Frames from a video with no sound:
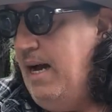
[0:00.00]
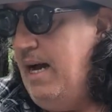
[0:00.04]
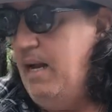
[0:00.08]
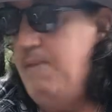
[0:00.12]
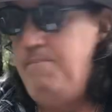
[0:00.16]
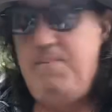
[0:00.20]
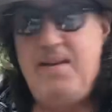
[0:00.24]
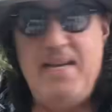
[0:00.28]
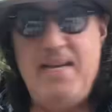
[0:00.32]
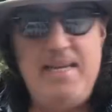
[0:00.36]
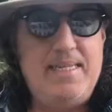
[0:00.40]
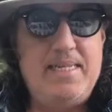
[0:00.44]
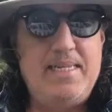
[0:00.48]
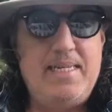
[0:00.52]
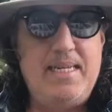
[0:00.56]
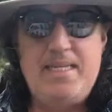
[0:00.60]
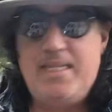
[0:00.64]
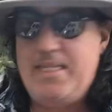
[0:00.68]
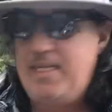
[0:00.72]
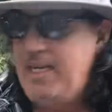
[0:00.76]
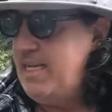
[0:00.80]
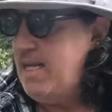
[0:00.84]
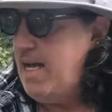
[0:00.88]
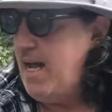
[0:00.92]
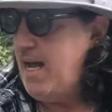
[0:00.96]
paid
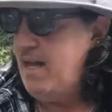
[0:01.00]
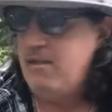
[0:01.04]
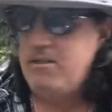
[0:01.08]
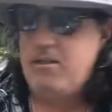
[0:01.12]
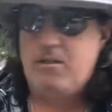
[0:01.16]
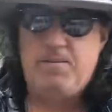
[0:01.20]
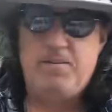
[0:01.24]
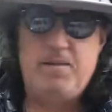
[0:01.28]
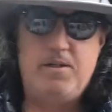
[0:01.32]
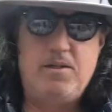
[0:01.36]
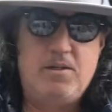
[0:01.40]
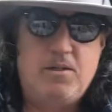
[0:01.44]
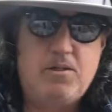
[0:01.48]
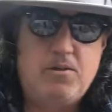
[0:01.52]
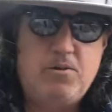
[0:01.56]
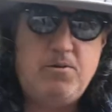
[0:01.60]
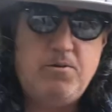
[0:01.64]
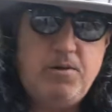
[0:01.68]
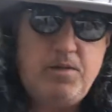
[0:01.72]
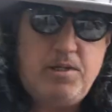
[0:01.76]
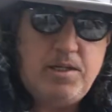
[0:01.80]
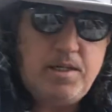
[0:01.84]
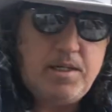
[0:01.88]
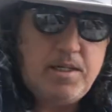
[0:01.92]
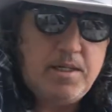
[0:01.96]
$60 for this
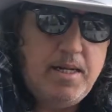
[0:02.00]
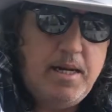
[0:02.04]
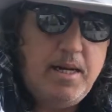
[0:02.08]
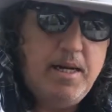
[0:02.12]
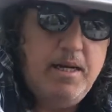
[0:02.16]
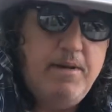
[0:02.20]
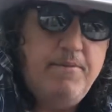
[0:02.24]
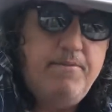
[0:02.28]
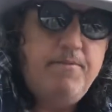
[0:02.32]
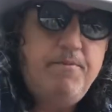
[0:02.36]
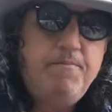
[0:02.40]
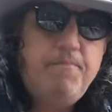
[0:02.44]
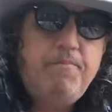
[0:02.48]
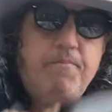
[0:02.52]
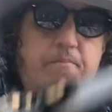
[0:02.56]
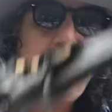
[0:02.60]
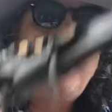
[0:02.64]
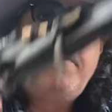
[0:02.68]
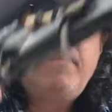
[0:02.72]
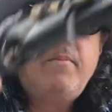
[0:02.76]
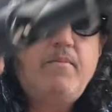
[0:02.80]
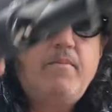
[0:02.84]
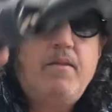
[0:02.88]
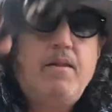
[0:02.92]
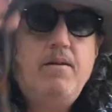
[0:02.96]
gorgeous knife.
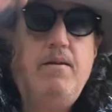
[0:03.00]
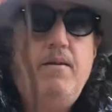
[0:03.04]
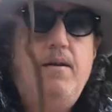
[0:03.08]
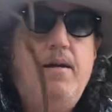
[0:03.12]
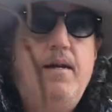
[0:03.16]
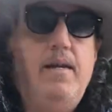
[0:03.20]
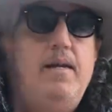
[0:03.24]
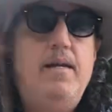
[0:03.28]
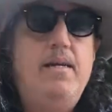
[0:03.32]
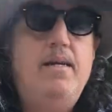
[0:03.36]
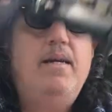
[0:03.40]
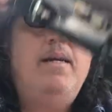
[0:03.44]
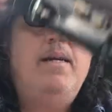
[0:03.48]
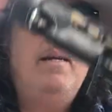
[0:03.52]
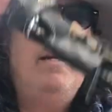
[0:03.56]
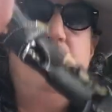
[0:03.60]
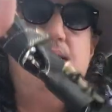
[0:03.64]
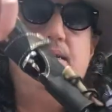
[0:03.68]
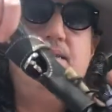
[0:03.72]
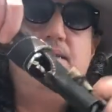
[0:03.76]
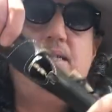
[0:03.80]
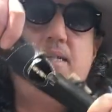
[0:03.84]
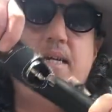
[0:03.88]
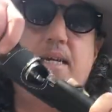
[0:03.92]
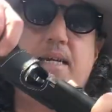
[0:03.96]
All right,
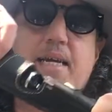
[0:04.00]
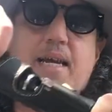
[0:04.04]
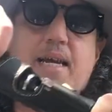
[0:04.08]
check